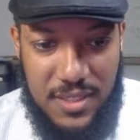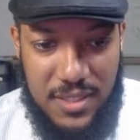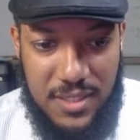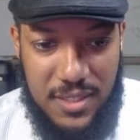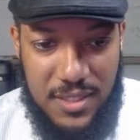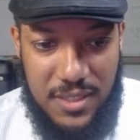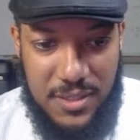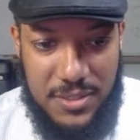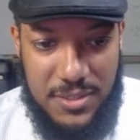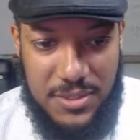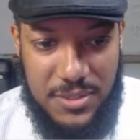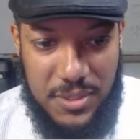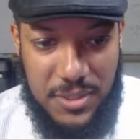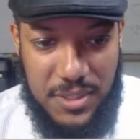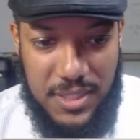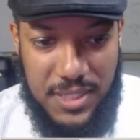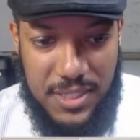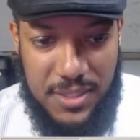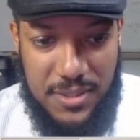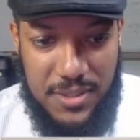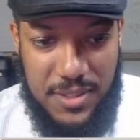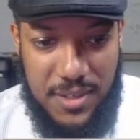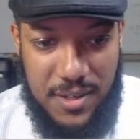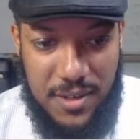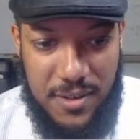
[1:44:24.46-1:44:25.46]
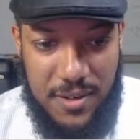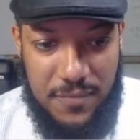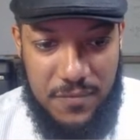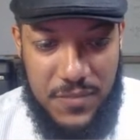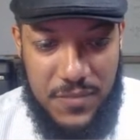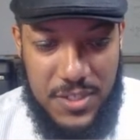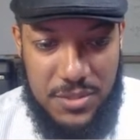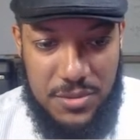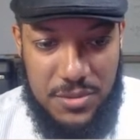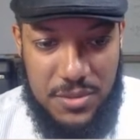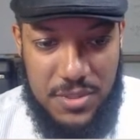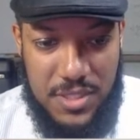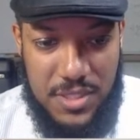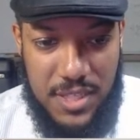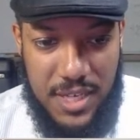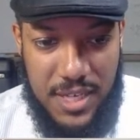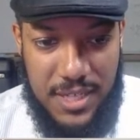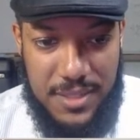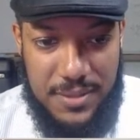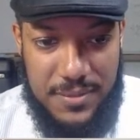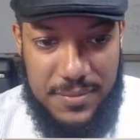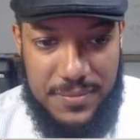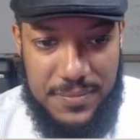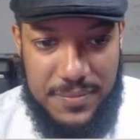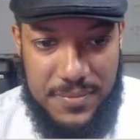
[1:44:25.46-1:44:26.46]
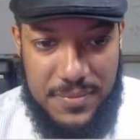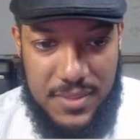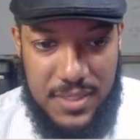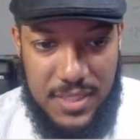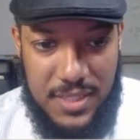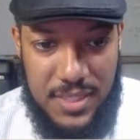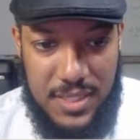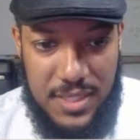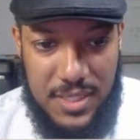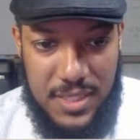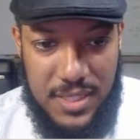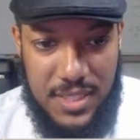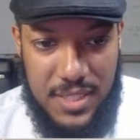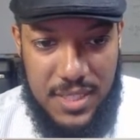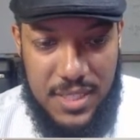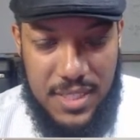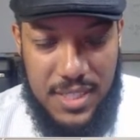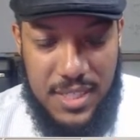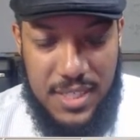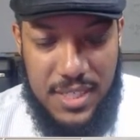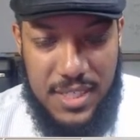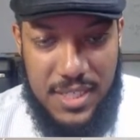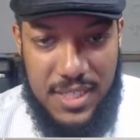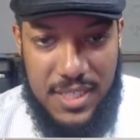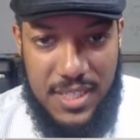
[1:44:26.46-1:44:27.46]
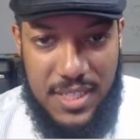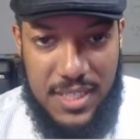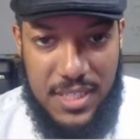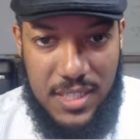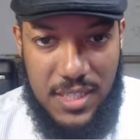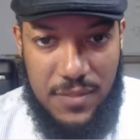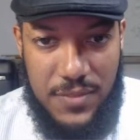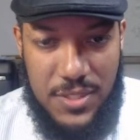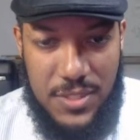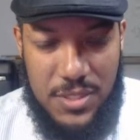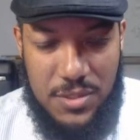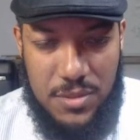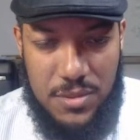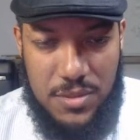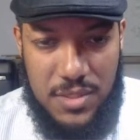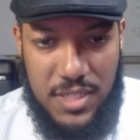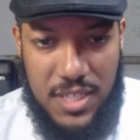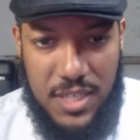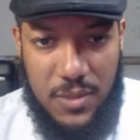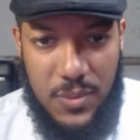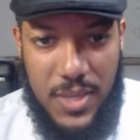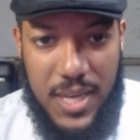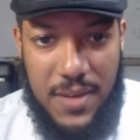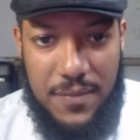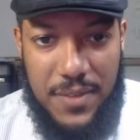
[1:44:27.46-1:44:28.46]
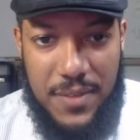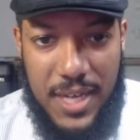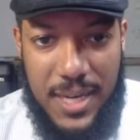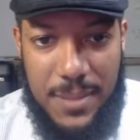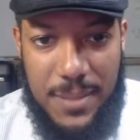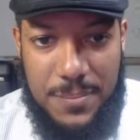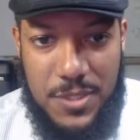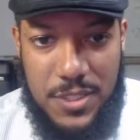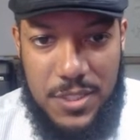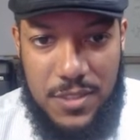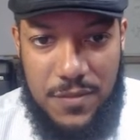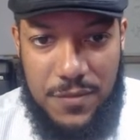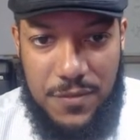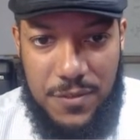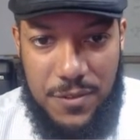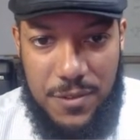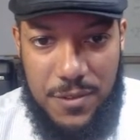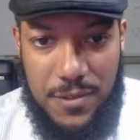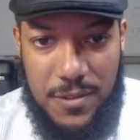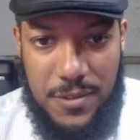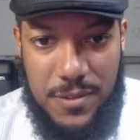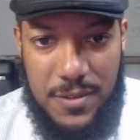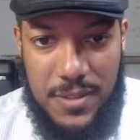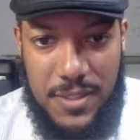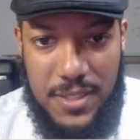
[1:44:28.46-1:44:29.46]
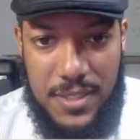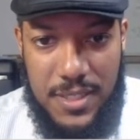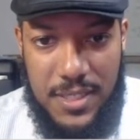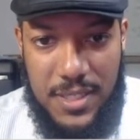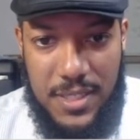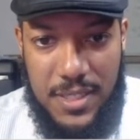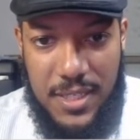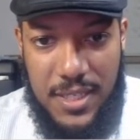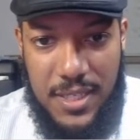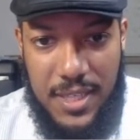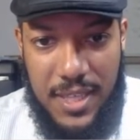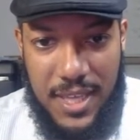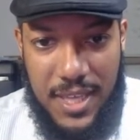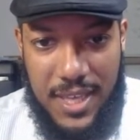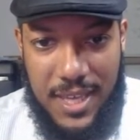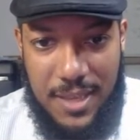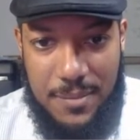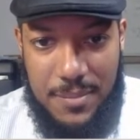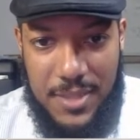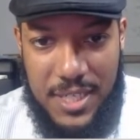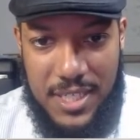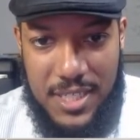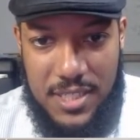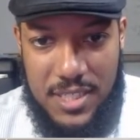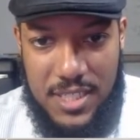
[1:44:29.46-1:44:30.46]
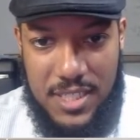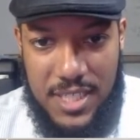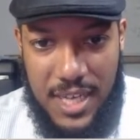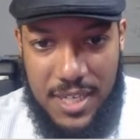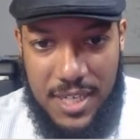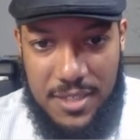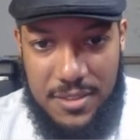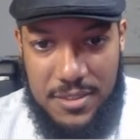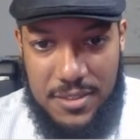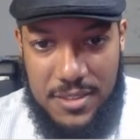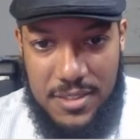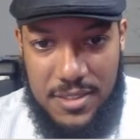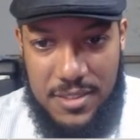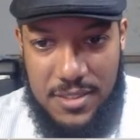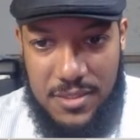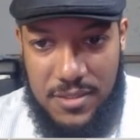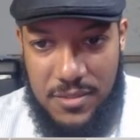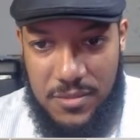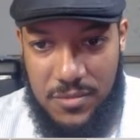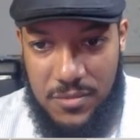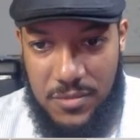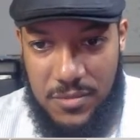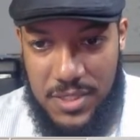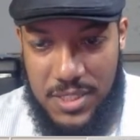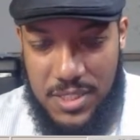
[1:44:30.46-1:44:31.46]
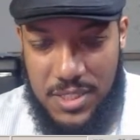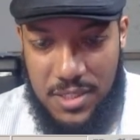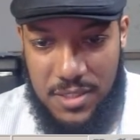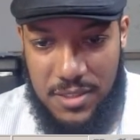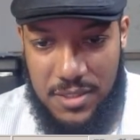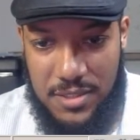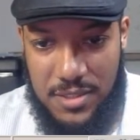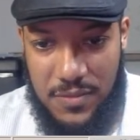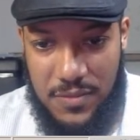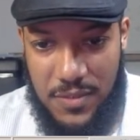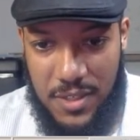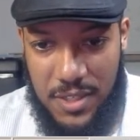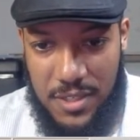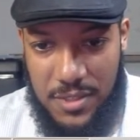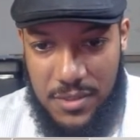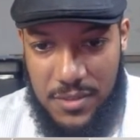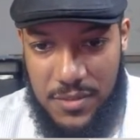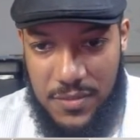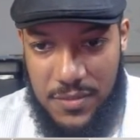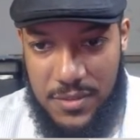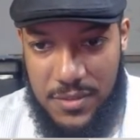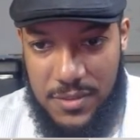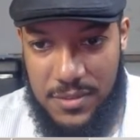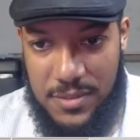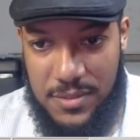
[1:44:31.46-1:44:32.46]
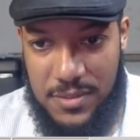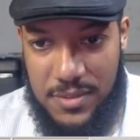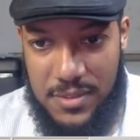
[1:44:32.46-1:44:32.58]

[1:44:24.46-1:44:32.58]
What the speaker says: also click on our visual style, and in the visual style we have the option for ambient shadows, which are also very useful.